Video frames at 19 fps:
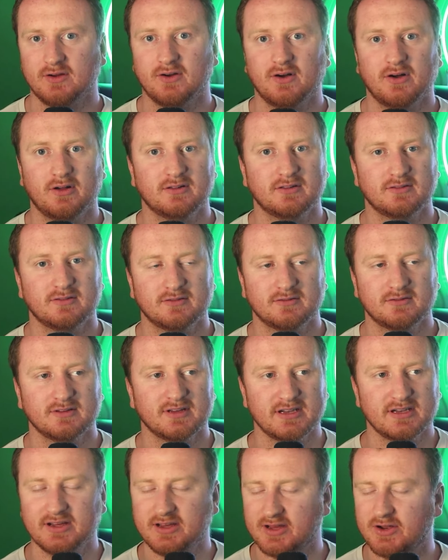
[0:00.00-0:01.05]

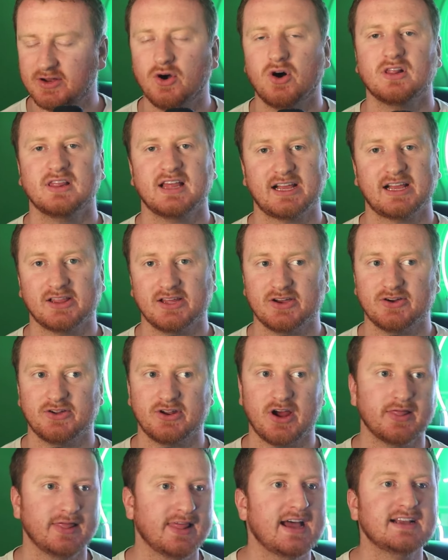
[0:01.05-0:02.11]
in all likelihood,
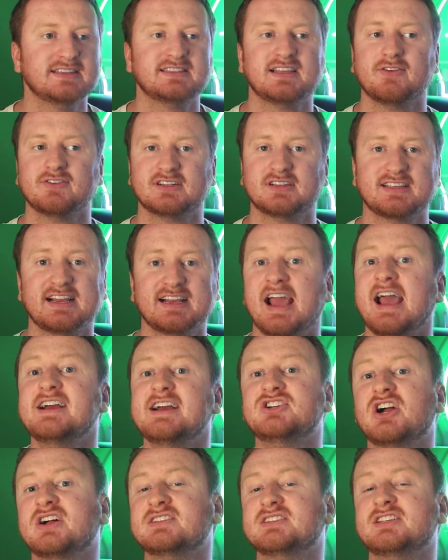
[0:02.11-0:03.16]
unless they were just like, hey,
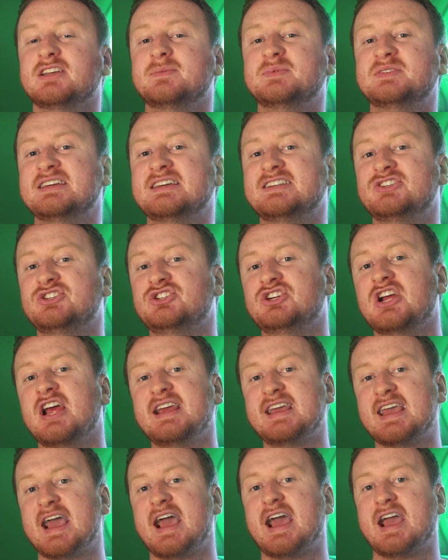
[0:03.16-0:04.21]
John Simpson,
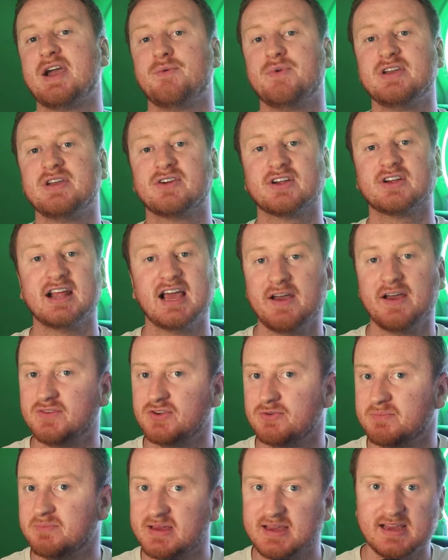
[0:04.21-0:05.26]
JK, we are going to have
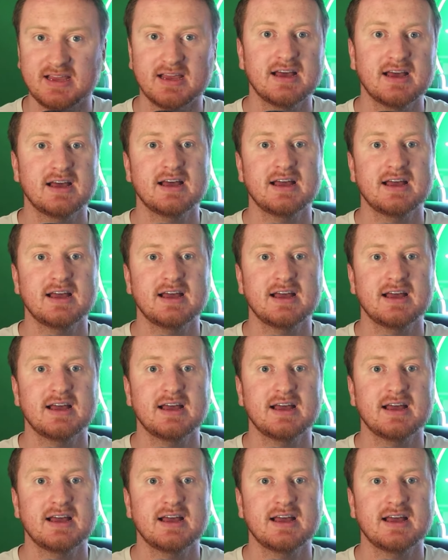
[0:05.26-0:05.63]
you be